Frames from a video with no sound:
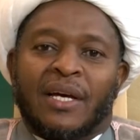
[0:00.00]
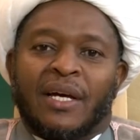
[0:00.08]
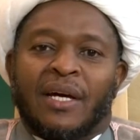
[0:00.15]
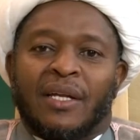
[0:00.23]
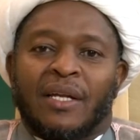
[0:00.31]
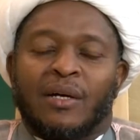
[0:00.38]

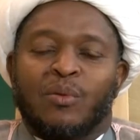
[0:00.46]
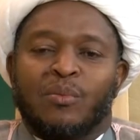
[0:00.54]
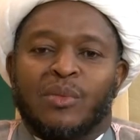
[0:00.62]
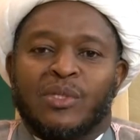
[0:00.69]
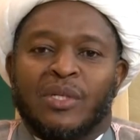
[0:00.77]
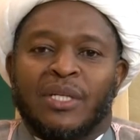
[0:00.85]

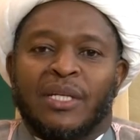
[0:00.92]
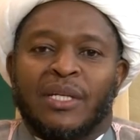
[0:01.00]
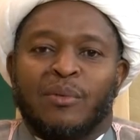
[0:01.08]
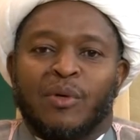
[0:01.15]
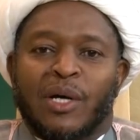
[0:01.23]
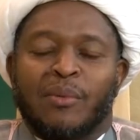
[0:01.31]
Allahumma salli
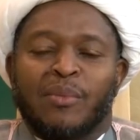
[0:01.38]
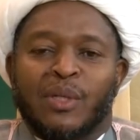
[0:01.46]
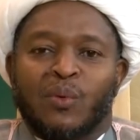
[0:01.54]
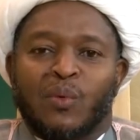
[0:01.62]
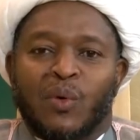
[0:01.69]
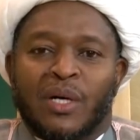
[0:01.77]
ala
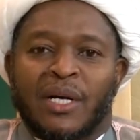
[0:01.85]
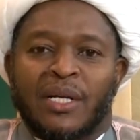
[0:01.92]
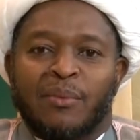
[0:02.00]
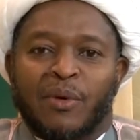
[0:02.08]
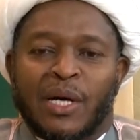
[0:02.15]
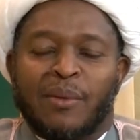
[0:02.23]
Muhammadin wa
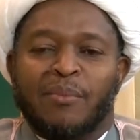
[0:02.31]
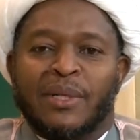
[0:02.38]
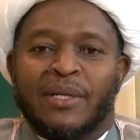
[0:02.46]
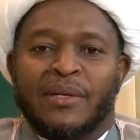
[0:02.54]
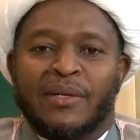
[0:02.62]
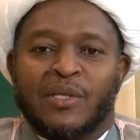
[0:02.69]
ali
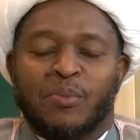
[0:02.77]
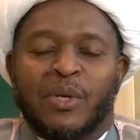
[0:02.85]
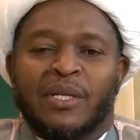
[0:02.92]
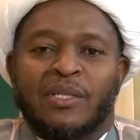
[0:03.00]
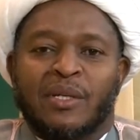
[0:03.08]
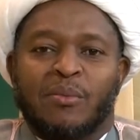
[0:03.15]
Muhammad.
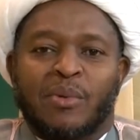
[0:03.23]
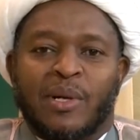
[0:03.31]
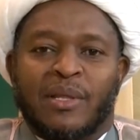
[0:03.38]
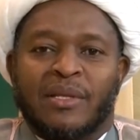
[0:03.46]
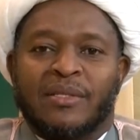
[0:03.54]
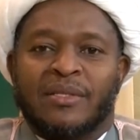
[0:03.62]
Respected
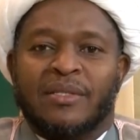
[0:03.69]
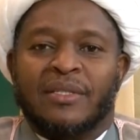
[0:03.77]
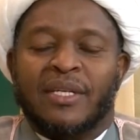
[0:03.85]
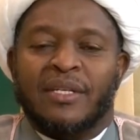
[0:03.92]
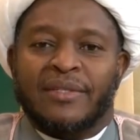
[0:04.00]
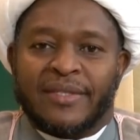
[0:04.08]
brothers
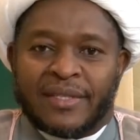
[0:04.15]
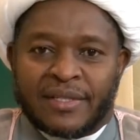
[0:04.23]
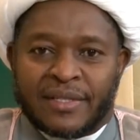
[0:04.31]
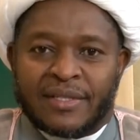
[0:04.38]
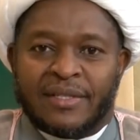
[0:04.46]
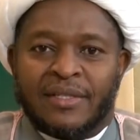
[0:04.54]
and
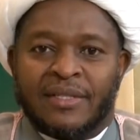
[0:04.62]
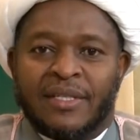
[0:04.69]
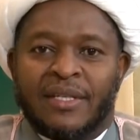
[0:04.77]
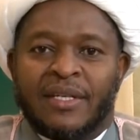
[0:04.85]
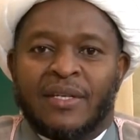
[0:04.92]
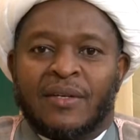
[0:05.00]
sisters,
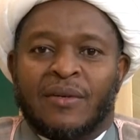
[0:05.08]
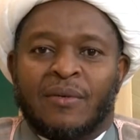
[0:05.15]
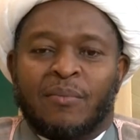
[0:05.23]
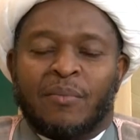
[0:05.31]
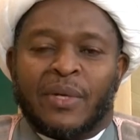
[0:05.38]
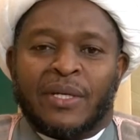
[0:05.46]

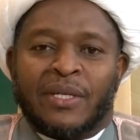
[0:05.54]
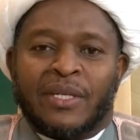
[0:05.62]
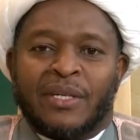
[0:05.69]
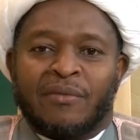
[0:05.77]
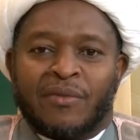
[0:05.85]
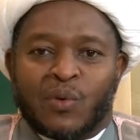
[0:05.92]
my
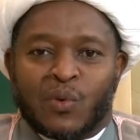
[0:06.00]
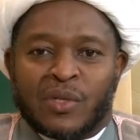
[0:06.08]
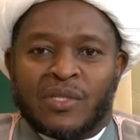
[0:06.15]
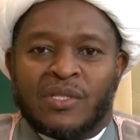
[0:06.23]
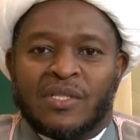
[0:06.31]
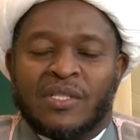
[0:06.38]
dear
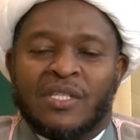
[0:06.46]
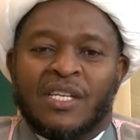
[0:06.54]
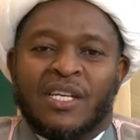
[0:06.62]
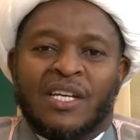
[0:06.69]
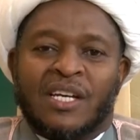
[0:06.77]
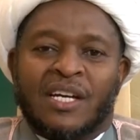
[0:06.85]
viewers,
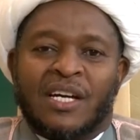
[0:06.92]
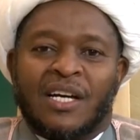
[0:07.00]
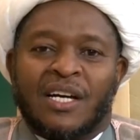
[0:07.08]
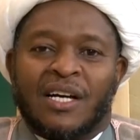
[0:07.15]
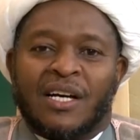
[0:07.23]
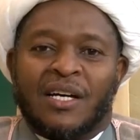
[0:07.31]

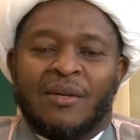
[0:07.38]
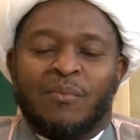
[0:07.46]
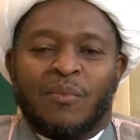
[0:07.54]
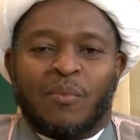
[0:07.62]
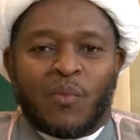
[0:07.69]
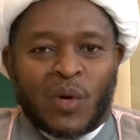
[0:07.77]

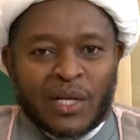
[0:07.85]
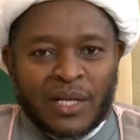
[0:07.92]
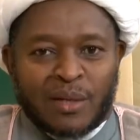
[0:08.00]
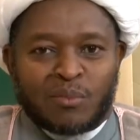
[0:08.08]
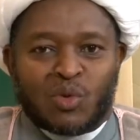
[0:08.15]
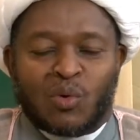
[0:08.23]

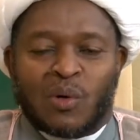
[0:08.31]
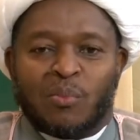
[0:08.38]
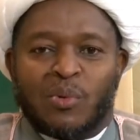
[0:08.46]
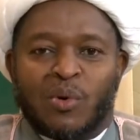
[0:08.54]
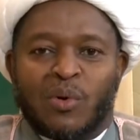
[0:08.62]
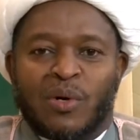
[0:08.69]
welcome to our
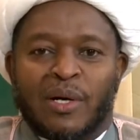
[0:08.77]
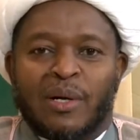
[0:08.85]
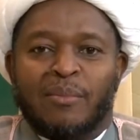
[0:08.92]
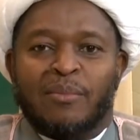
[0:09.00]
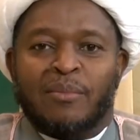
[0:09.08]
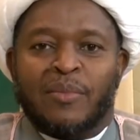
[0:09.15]

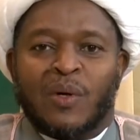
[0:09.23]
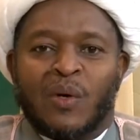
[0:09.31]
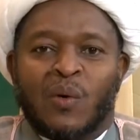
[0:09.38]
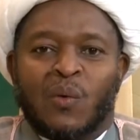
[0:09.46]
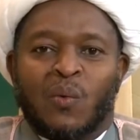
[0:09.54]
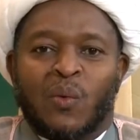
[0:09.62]
program
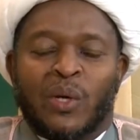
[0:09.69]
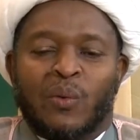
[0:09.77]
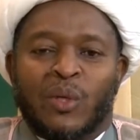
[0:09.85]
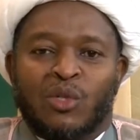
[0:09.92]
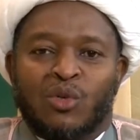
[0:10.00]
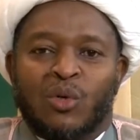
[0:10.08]
where
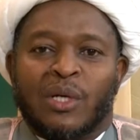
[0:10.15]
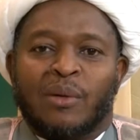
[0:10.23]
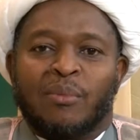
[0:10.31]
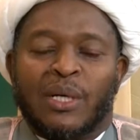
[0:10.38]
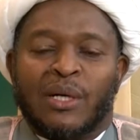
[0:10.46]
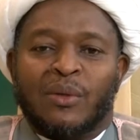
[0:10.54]
we talk
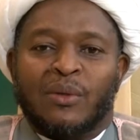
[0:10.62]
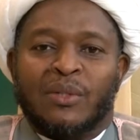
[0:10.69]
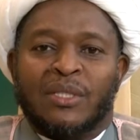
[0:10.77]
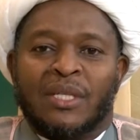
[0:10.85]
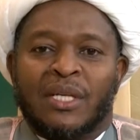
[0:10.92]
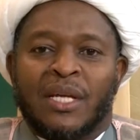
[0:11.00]
about